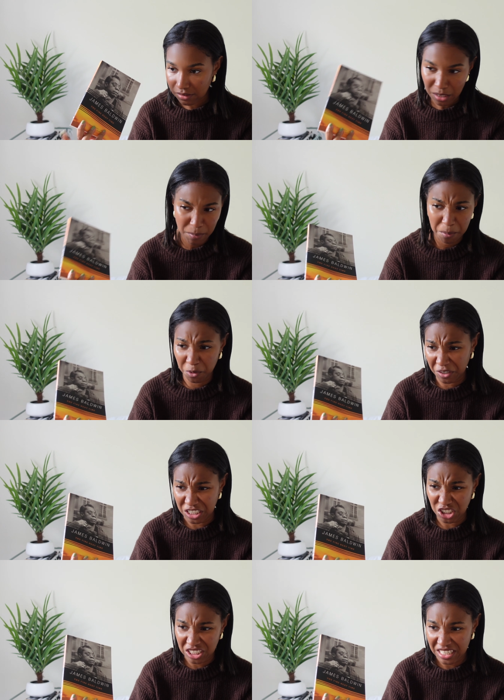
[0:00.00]

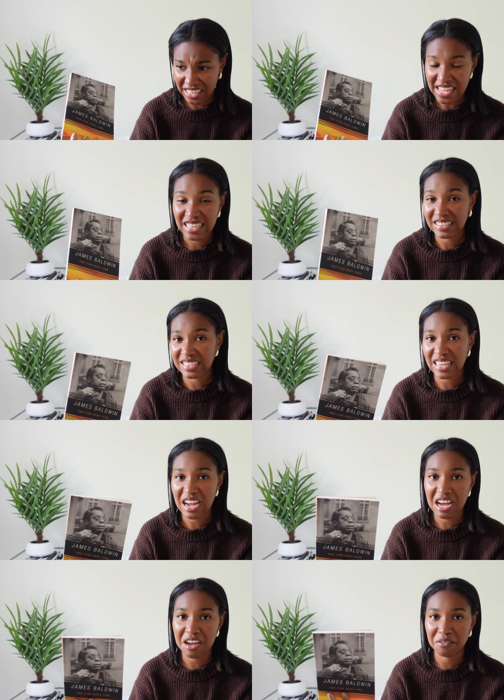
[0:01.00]
commemoration, I guess,
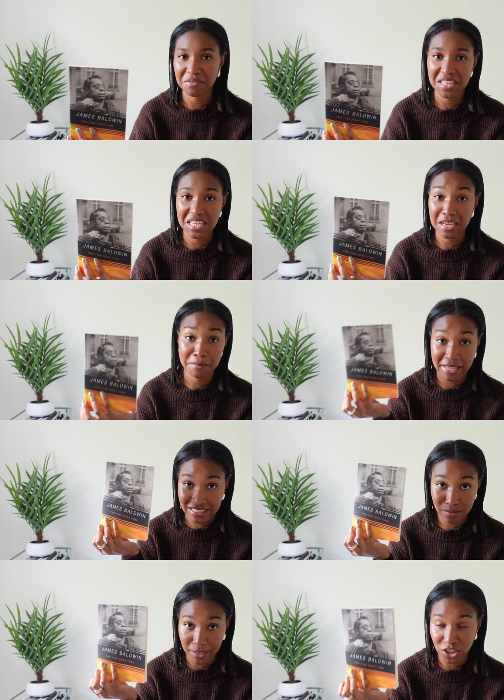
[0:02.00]
of the
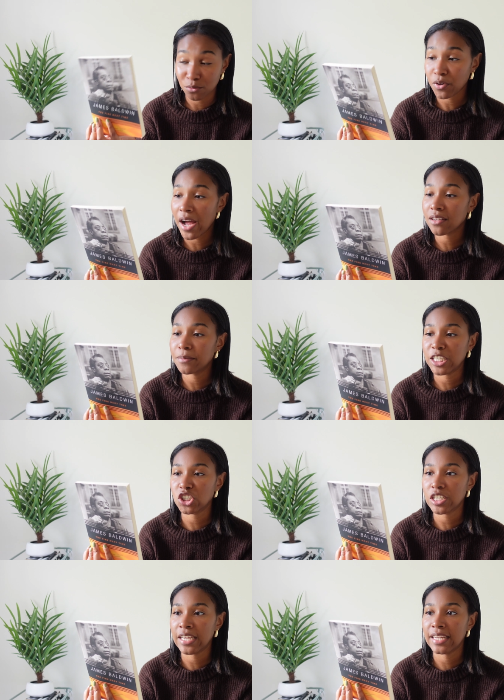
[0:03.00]
Emancipation
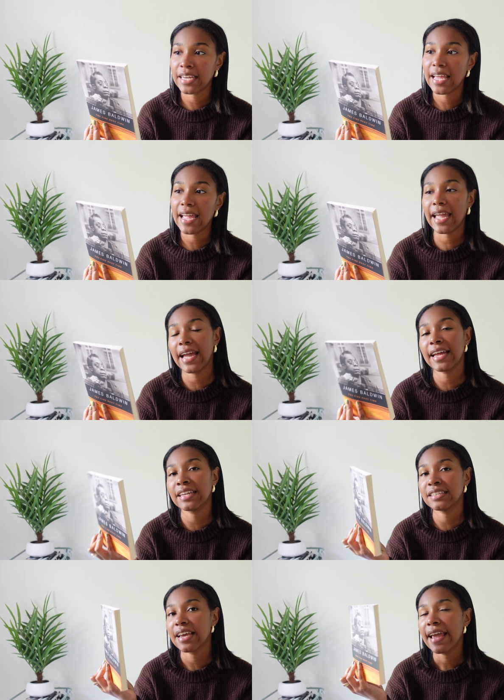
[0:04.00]
Proclamation.
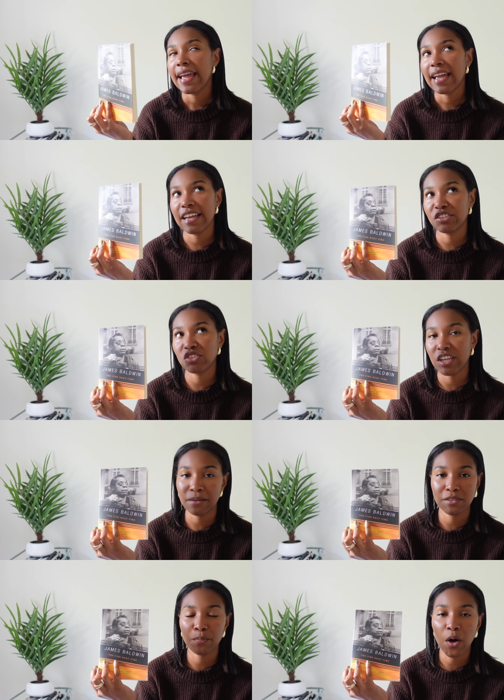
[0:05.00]
And it's
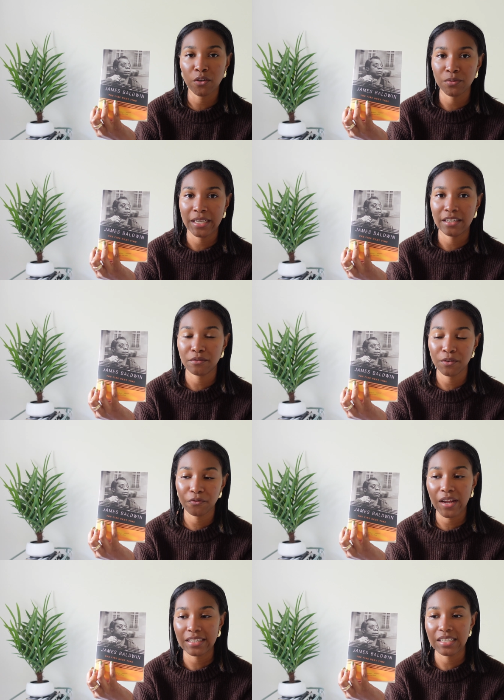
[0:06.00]
James Baldwin
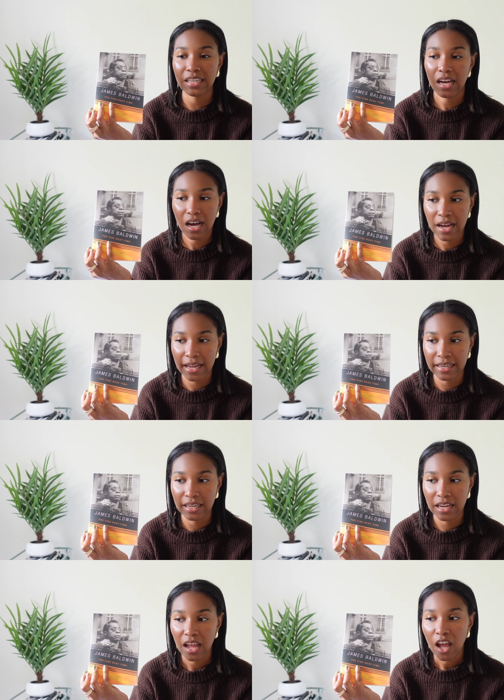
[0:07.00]
reflecting
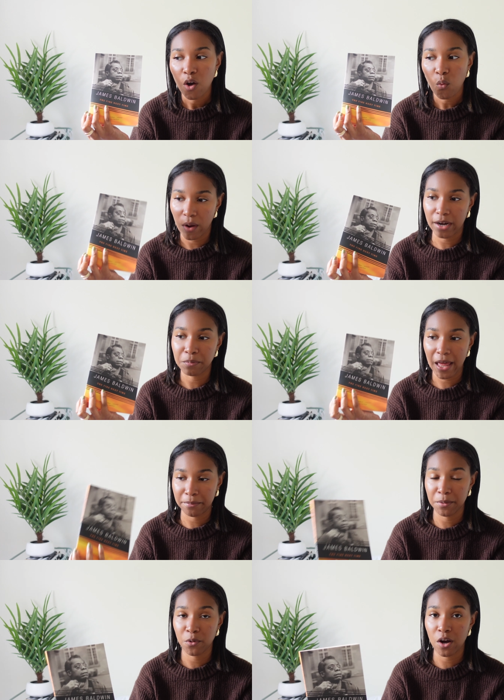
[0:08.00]
on where
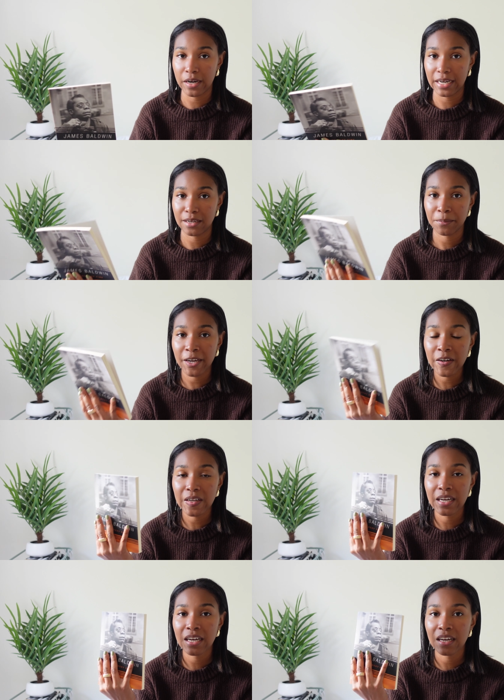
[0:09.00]
Black people are in
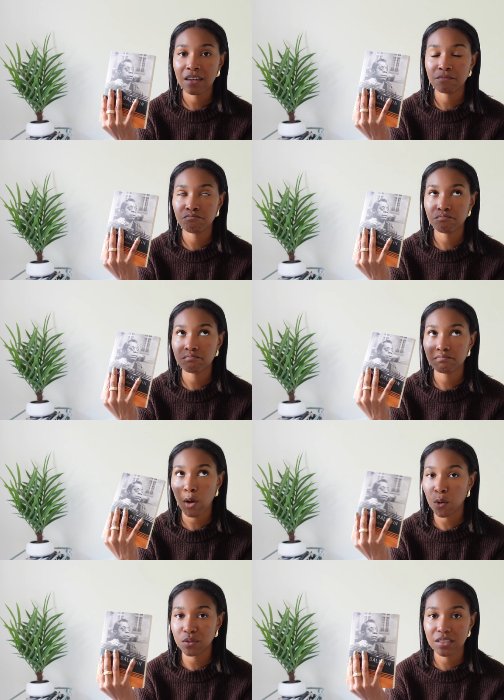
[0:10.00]
America,
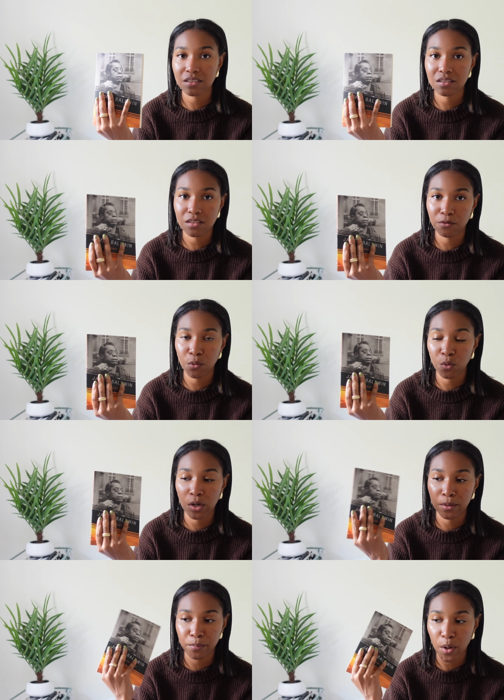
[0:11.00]
post-Civil
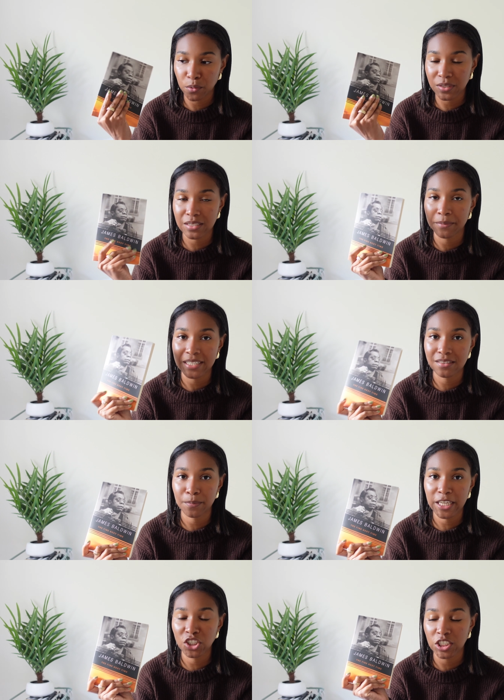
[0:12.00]
War,
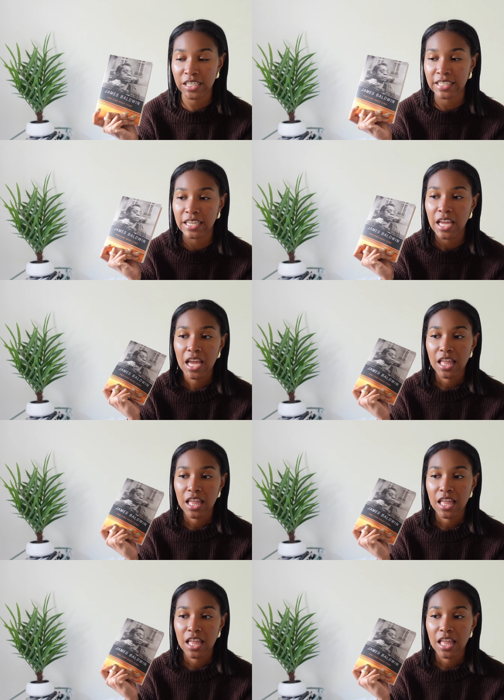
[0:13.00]
post-emancipation,